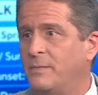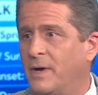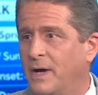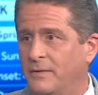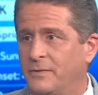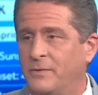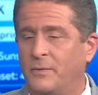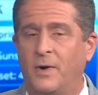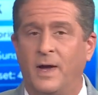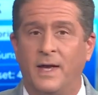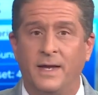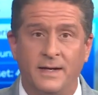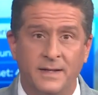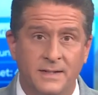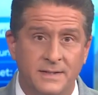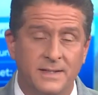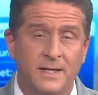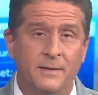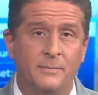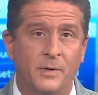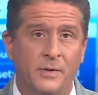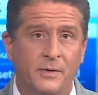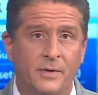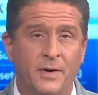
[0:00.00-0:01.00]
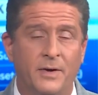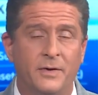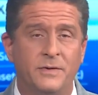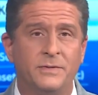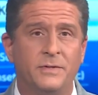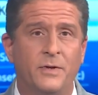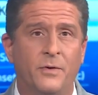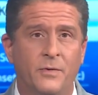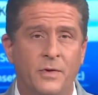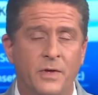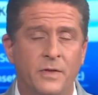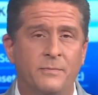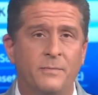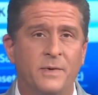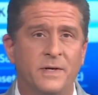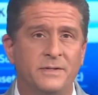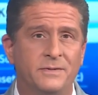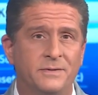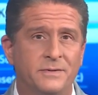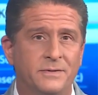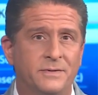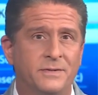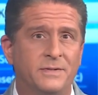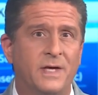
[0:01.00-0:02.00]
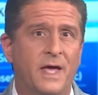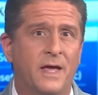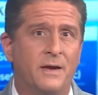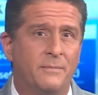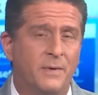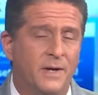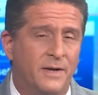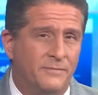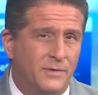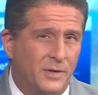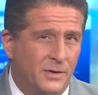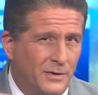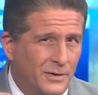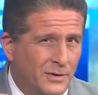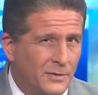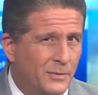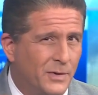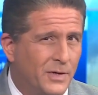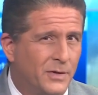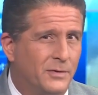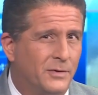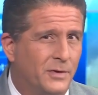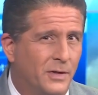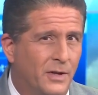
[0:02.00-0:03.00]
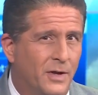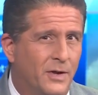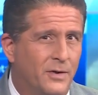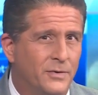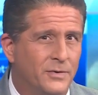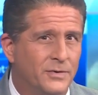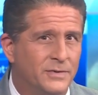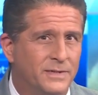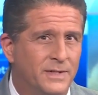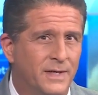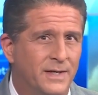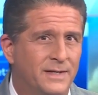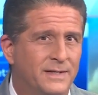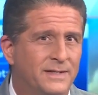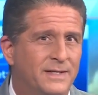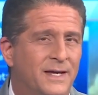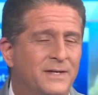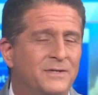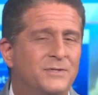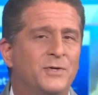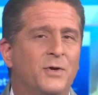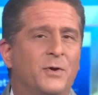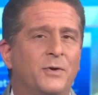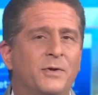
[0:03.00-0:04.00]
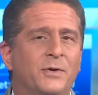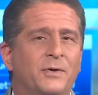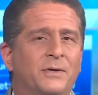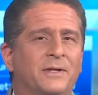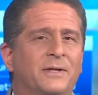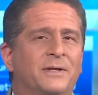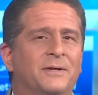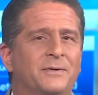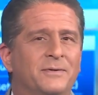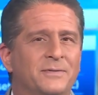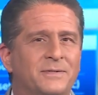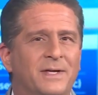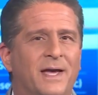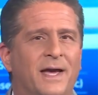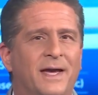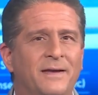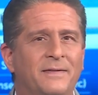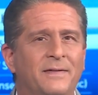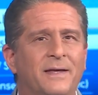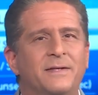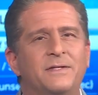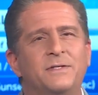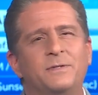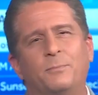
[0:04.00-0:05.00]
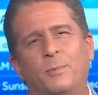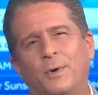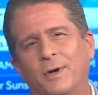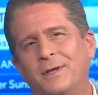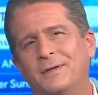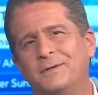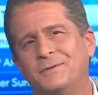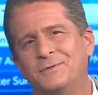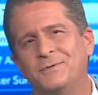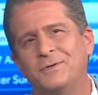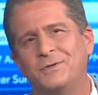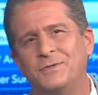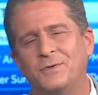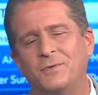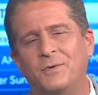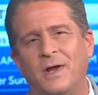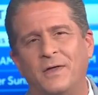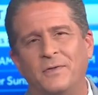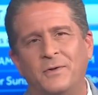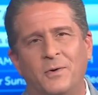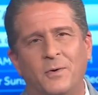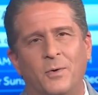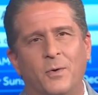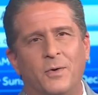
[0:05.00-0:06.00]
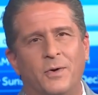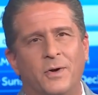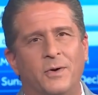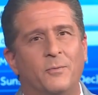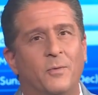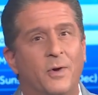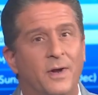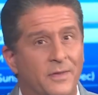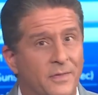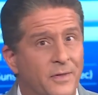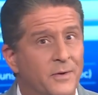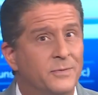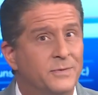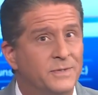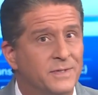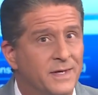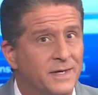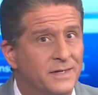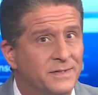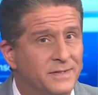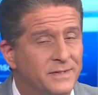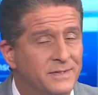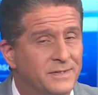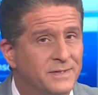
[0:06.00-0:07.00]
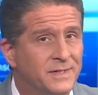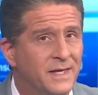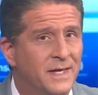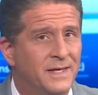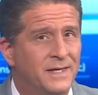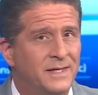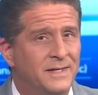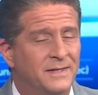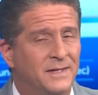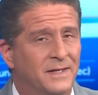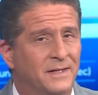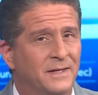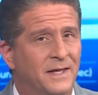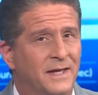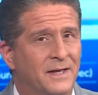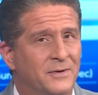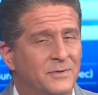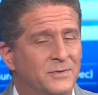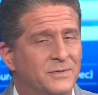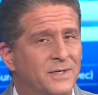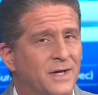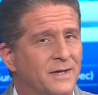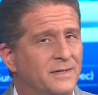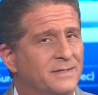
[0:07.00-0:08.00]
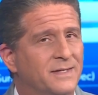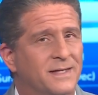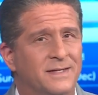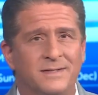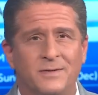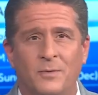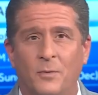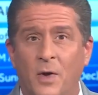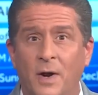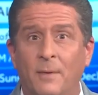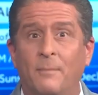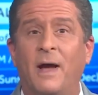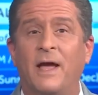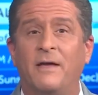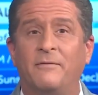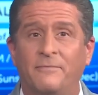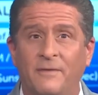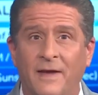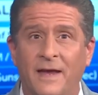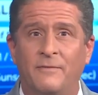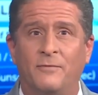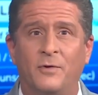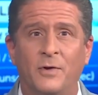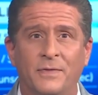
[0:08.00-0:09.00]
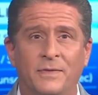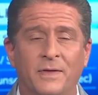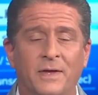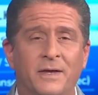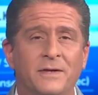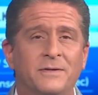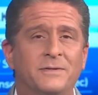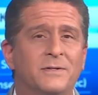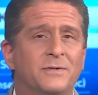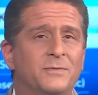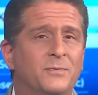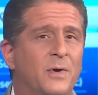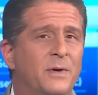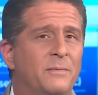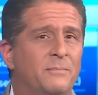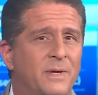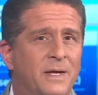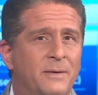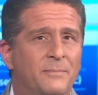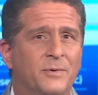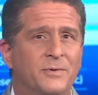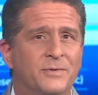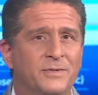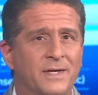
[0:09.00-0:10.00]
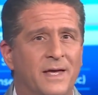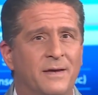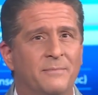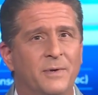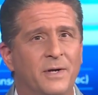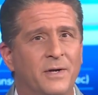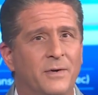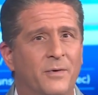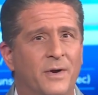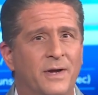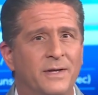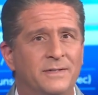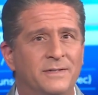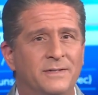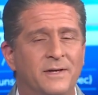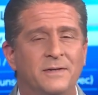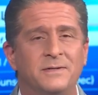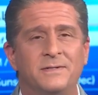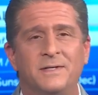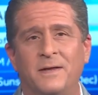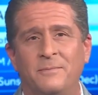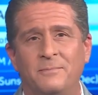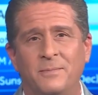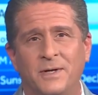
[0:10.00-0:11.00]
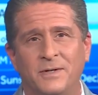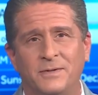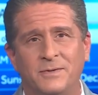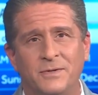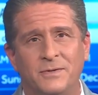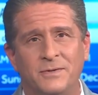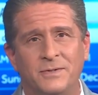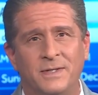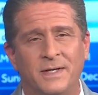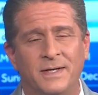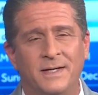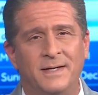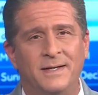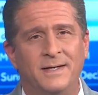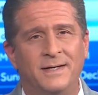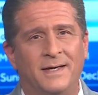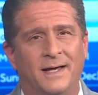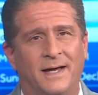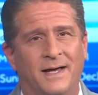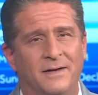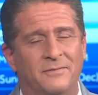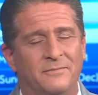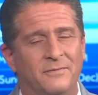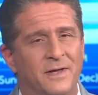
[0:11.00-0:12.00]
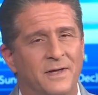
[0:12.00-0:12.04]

month, right? It's typically our snowiest month said, but if you look real close, it does show you a little sign that spring is just around the corner, and one of those things is the later sunsets. And one of my favorite things is when people send me great sunset pictures on